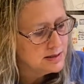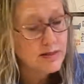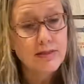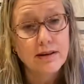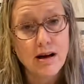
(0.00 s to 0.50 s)

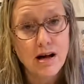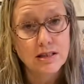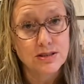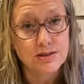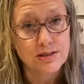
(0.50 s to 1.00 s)
the
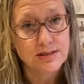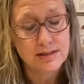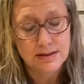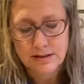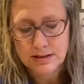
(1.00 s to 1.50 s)
consuls.
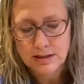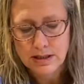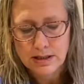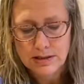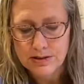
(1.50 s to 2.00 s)

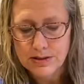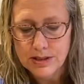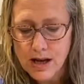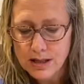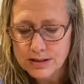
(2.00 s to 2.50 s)
So the
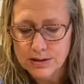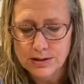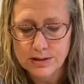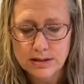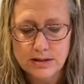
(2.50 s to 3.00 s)

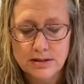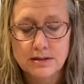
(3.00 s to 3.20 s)
consuls